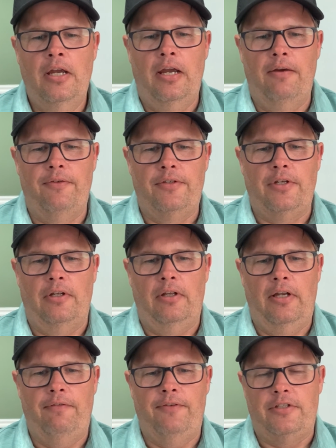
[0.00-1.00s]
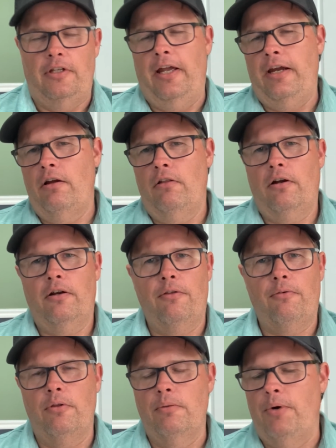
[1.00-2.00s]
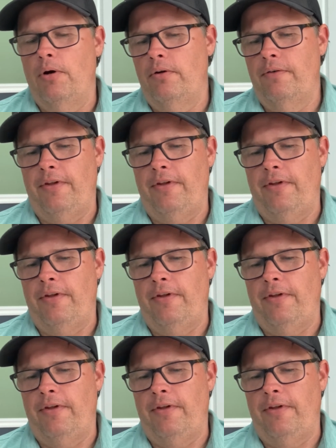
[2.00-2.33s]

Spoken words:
If it's a light color, I'm going to throw the bone.